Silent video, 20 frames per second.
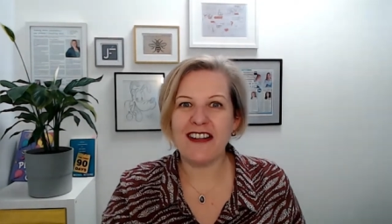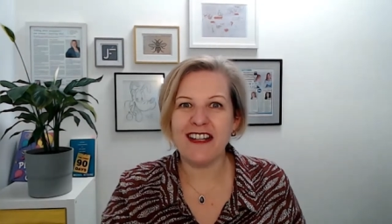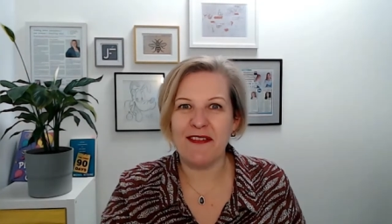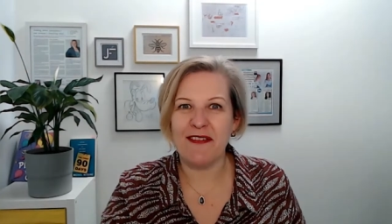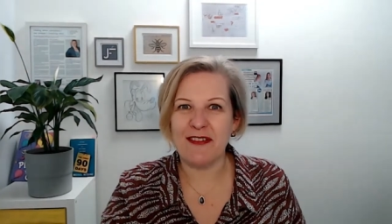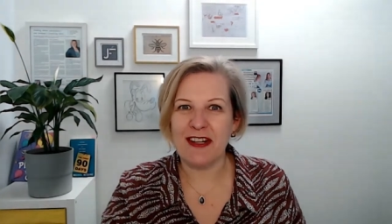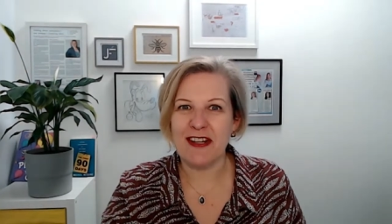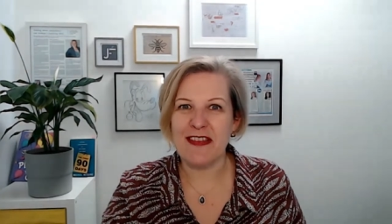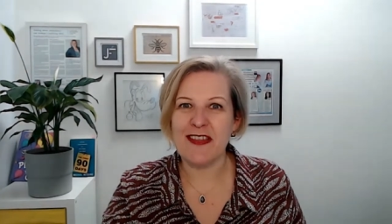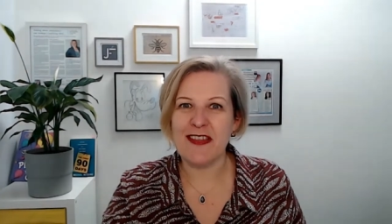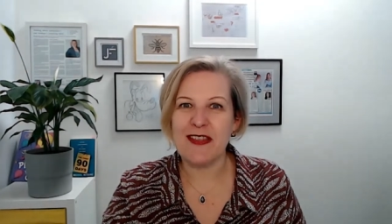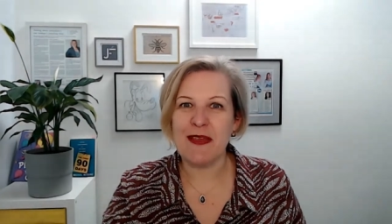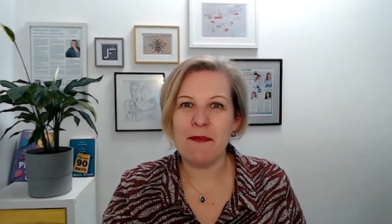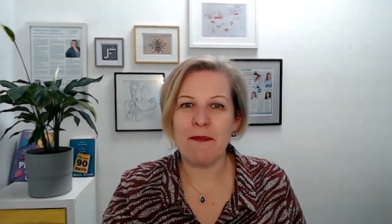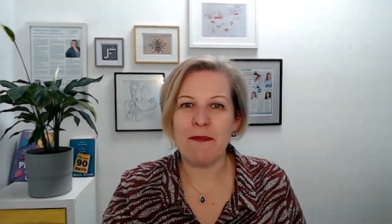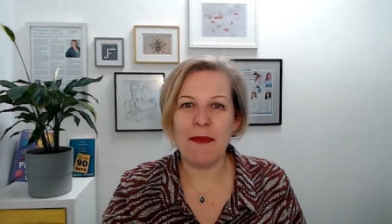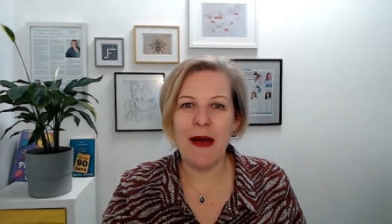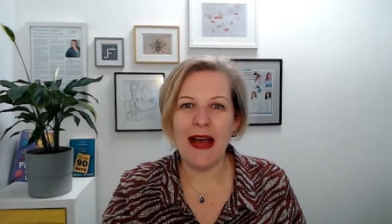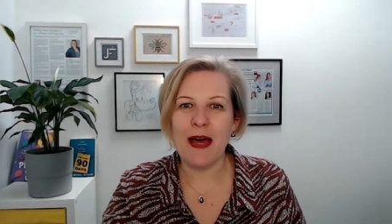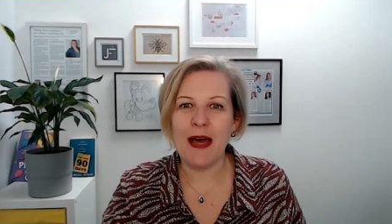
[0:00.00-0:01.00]
evidence that
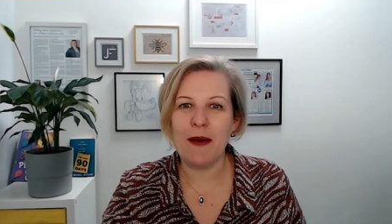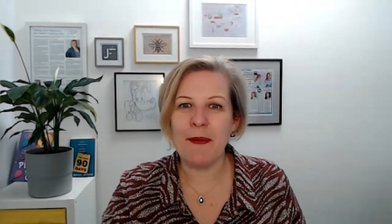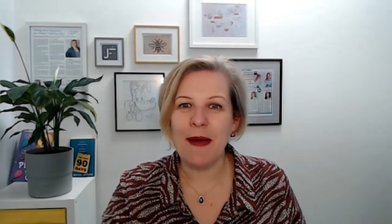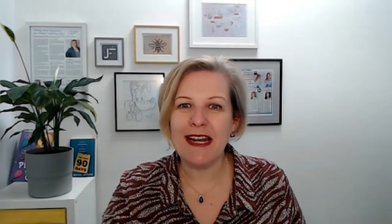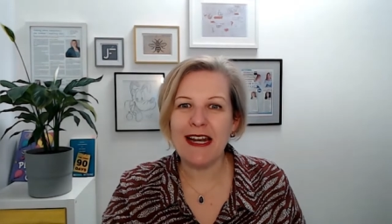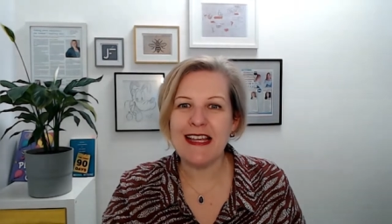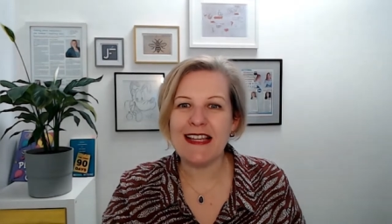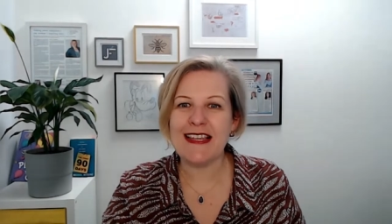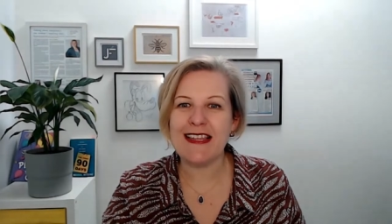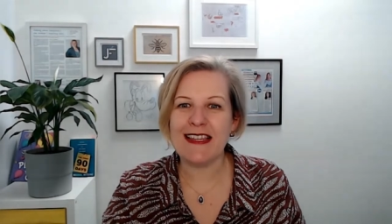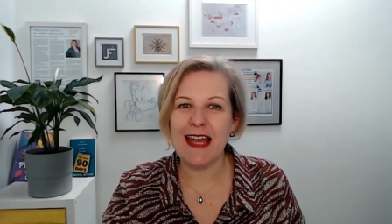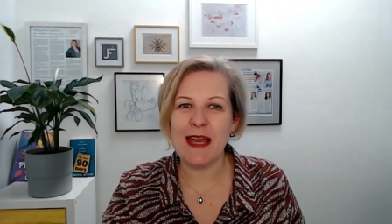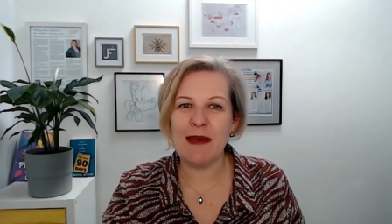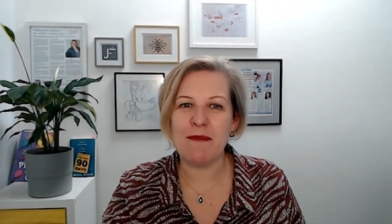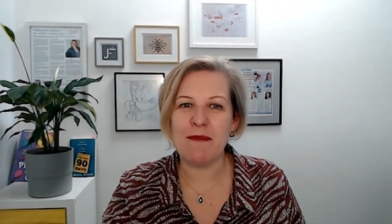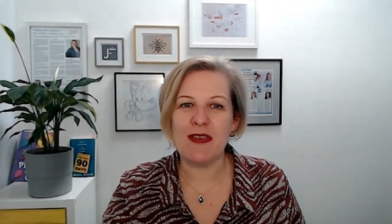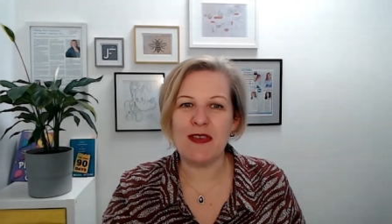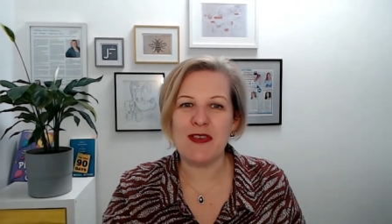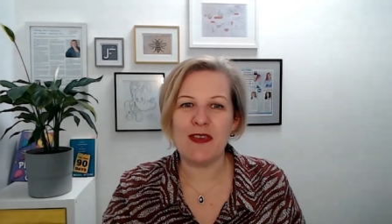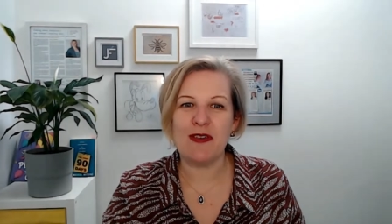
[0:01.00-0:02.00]
back up any
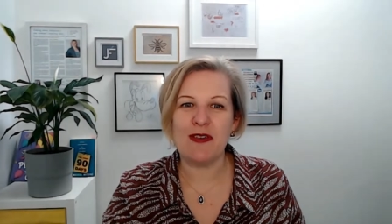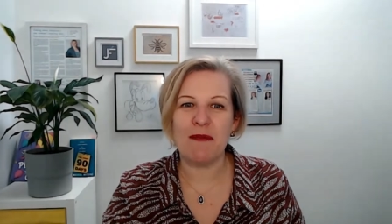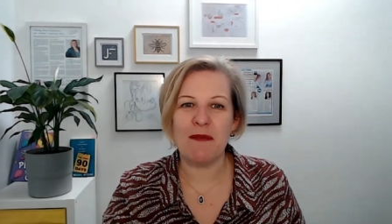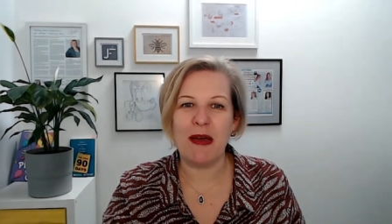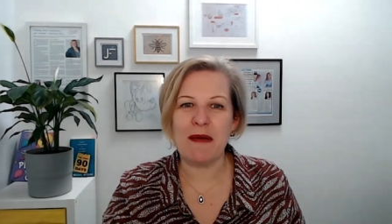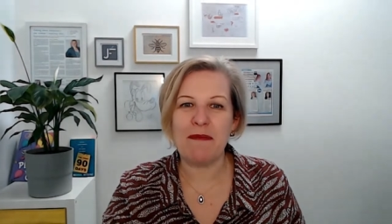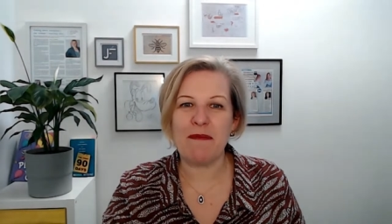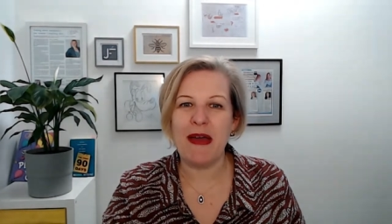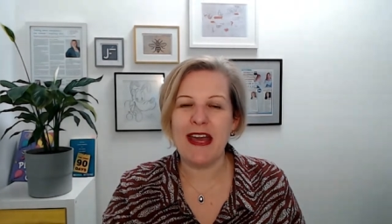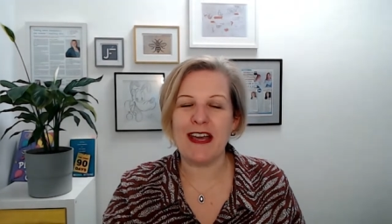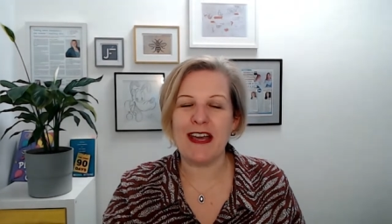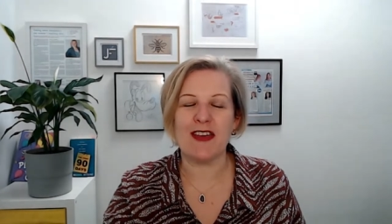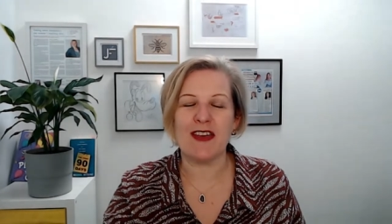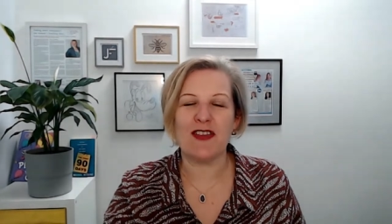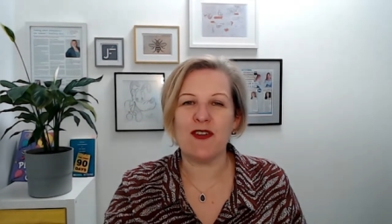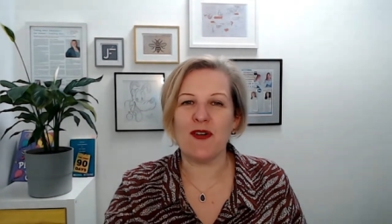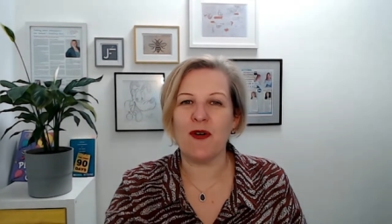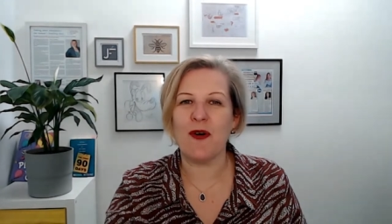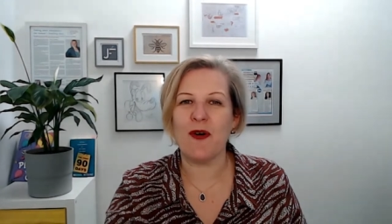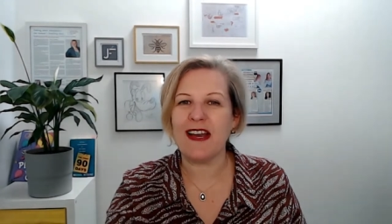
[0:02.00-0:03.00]
statements you might make in
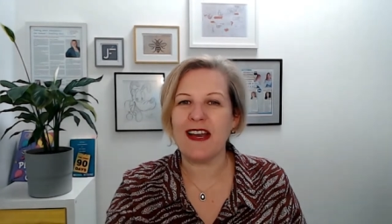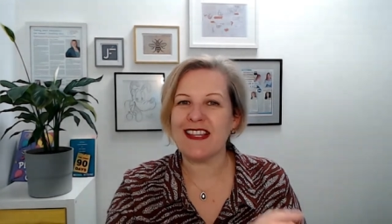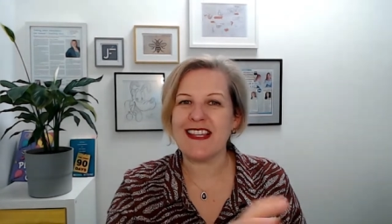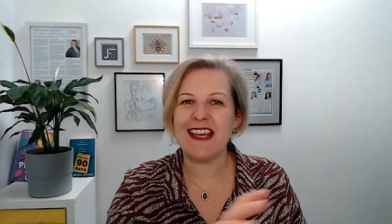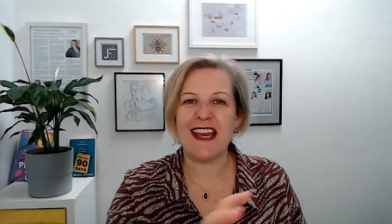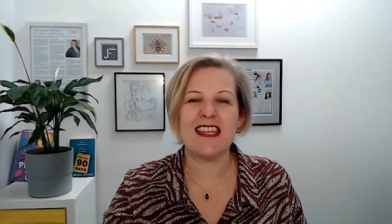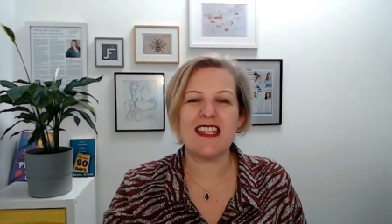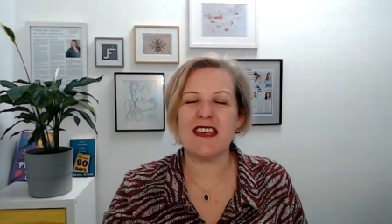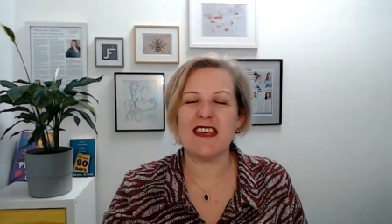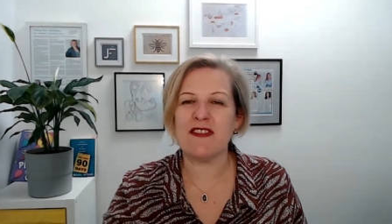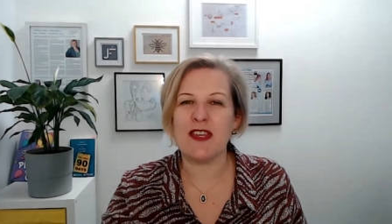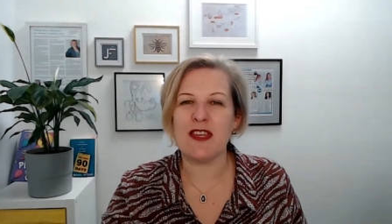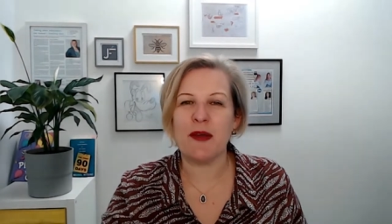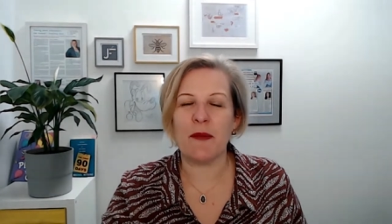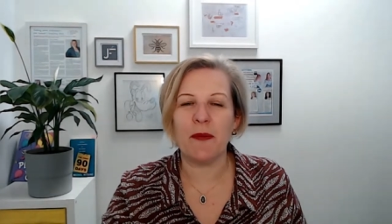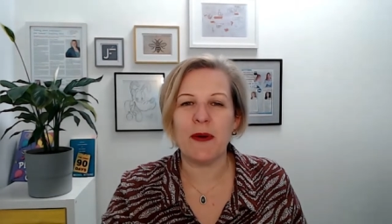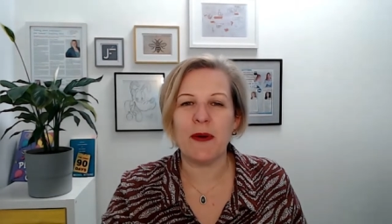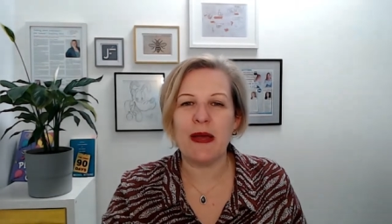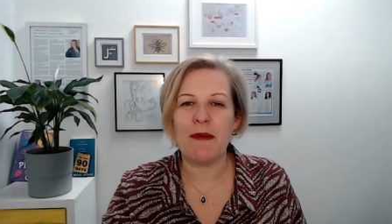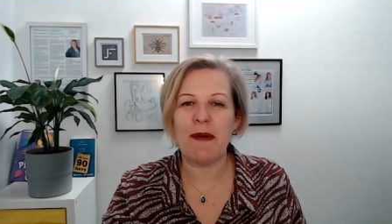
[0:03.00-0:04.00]
your executive
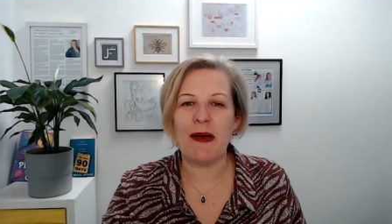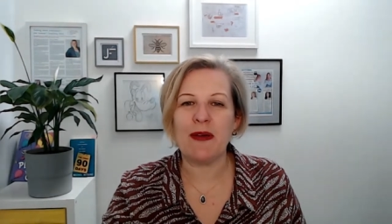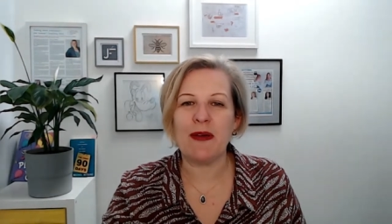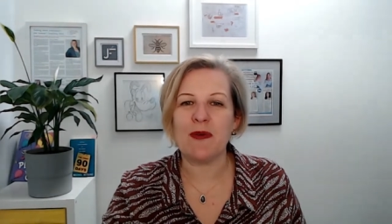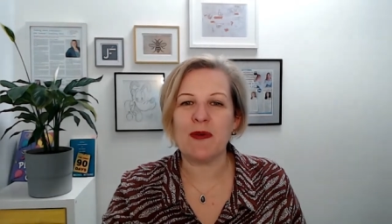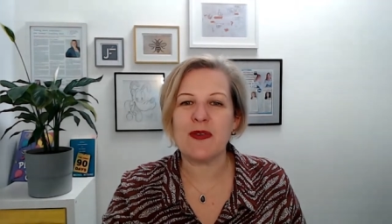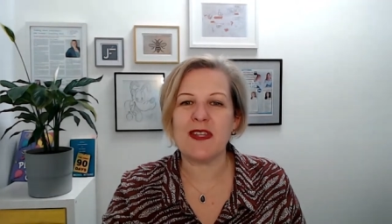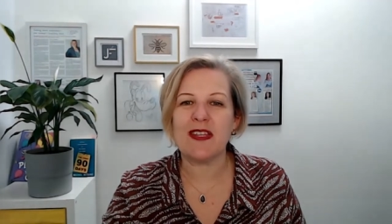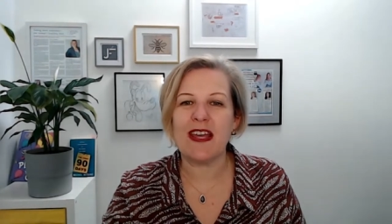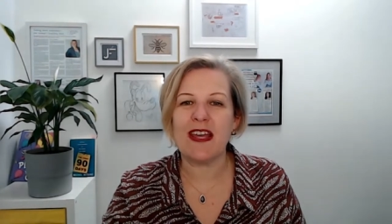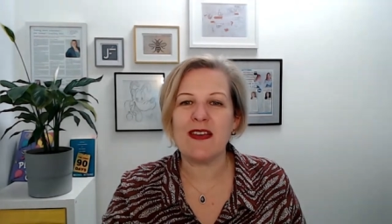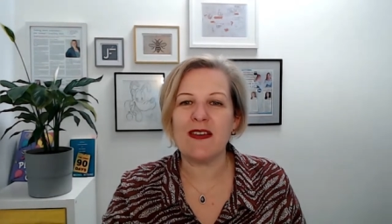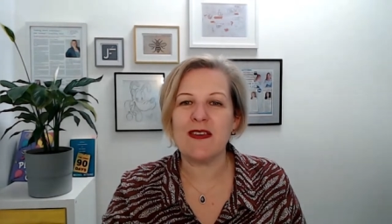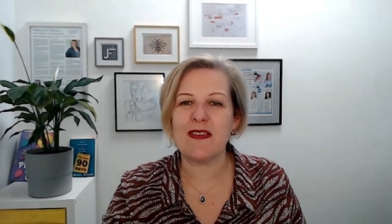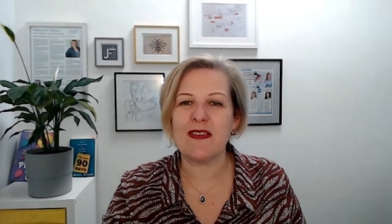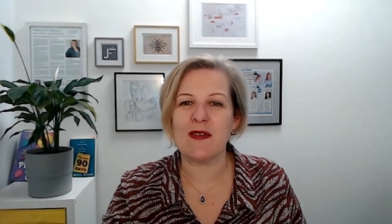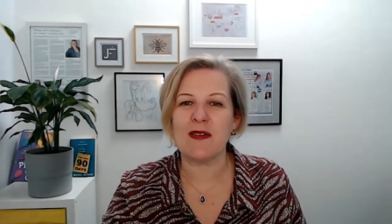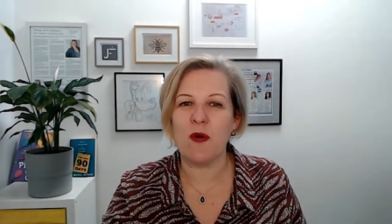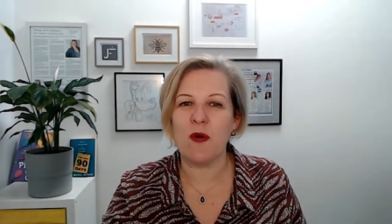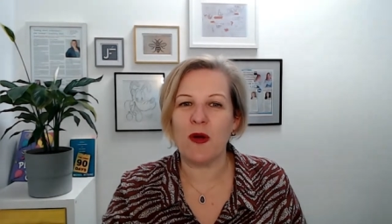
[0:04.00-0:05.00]
summary about your
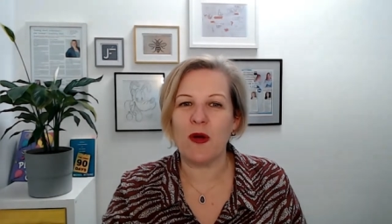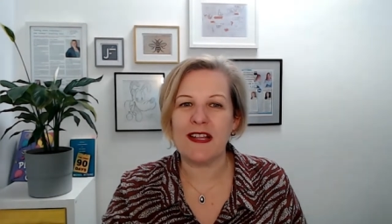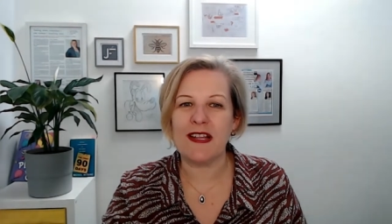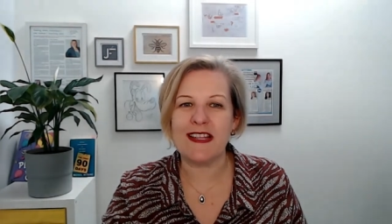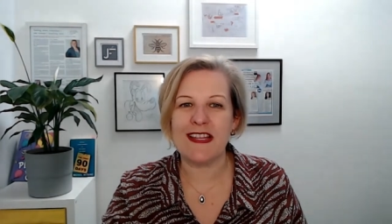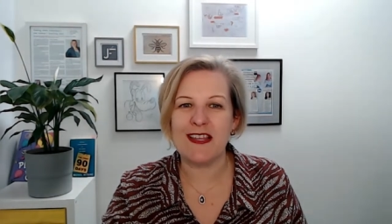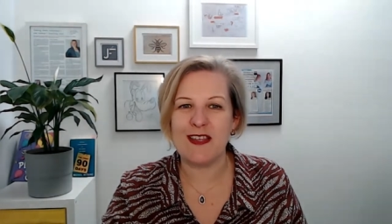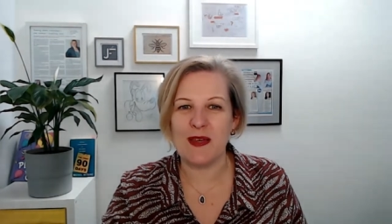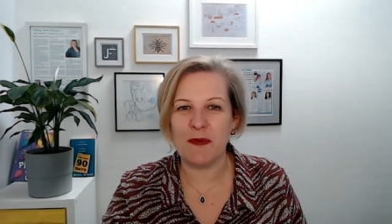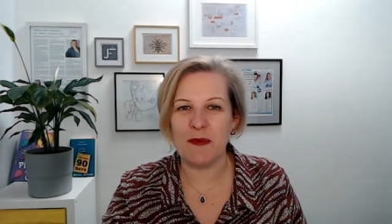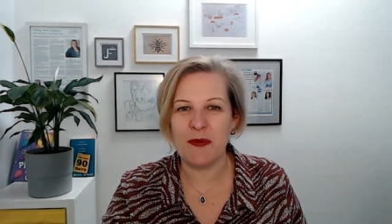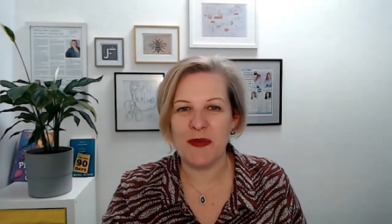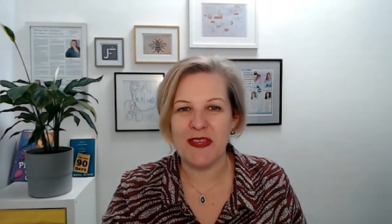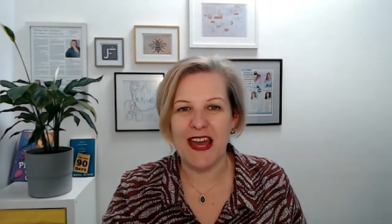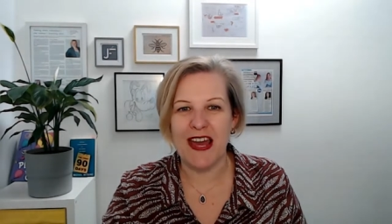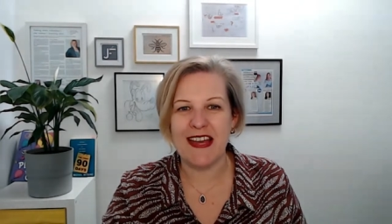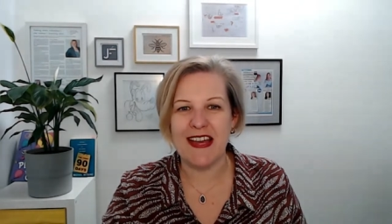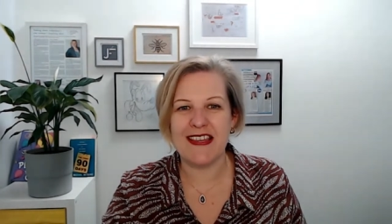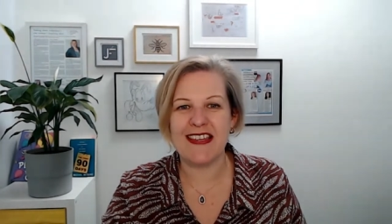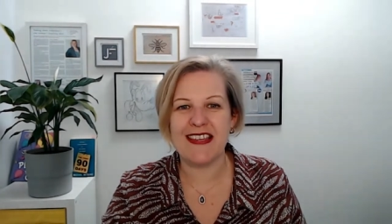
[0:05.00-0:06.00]
skills and qualities you
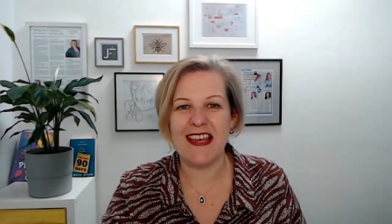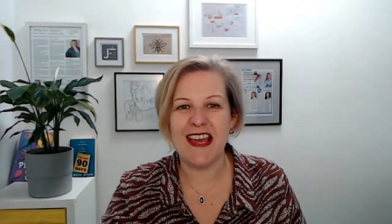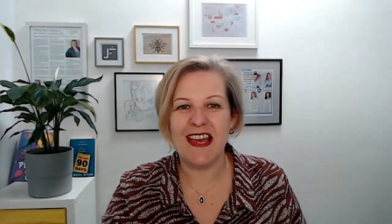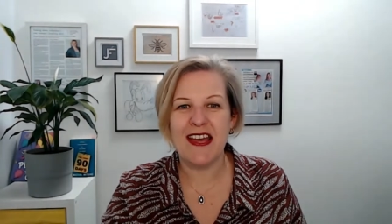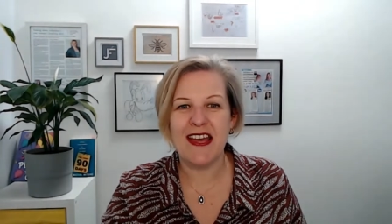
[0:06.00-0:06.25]
possess.